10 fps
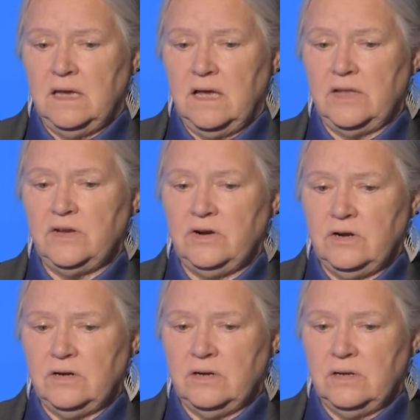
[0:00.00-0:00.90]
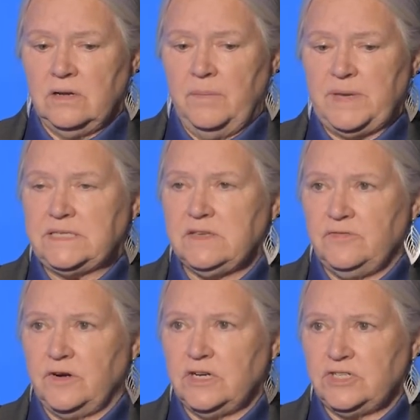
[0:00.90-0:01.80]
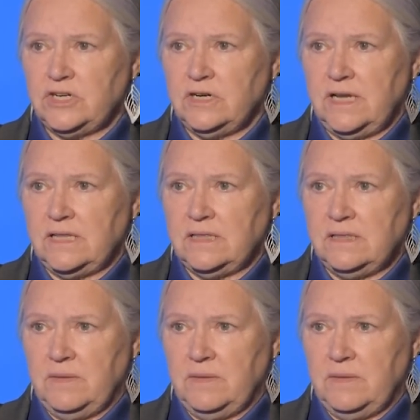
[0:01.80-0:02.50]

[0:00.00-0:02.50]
under a piece of furniture in